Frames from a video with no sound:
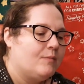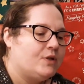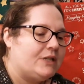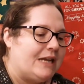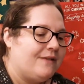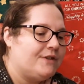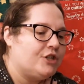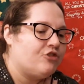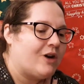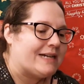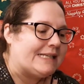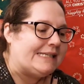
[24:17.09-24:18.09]
but David
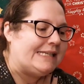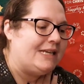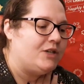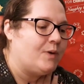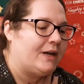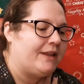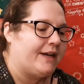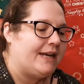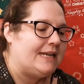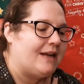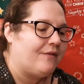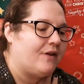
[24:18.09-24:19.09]
attracts a sea dweller that
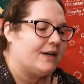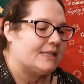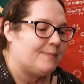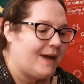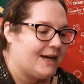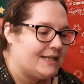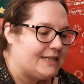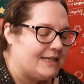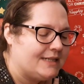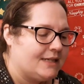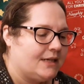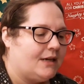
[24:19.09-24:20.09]
he never
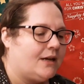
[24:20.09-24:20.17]
expected.